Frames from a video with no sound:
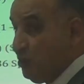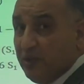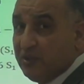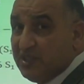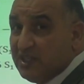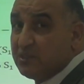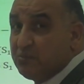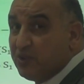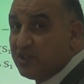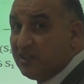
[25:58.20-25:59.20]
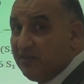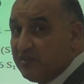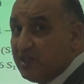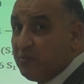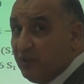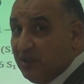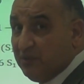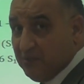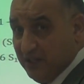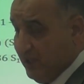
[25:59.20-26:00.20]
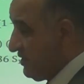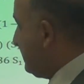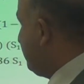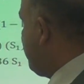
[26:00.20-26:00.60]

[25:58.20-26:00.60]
to put this positive, they put it minus.